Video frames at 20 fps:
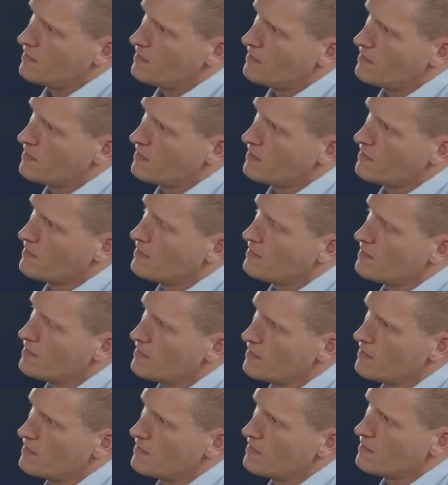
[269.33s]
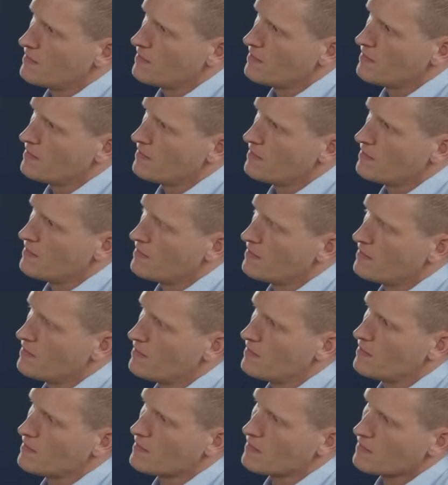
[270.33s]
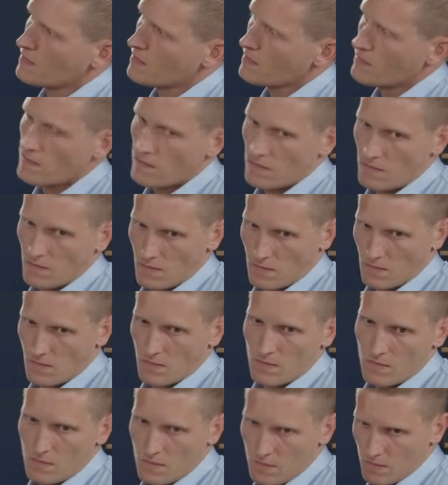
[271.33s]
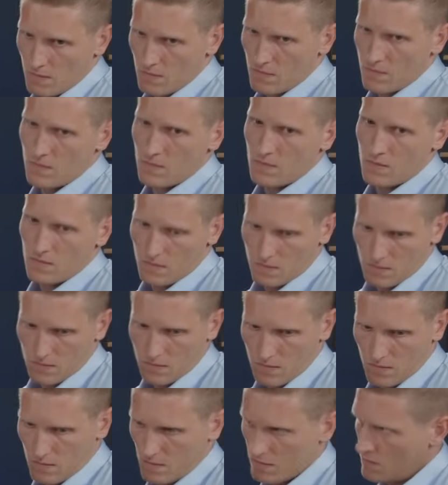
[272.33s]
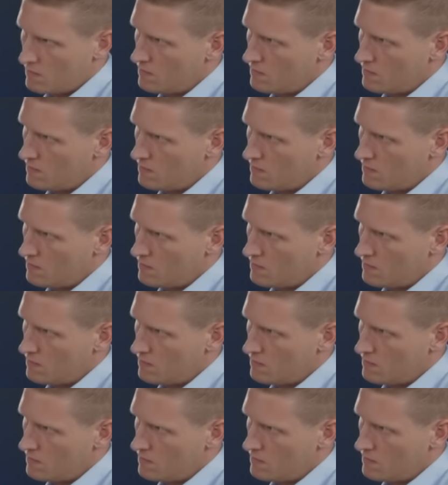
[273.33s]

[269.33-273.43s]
The person shown says nothing.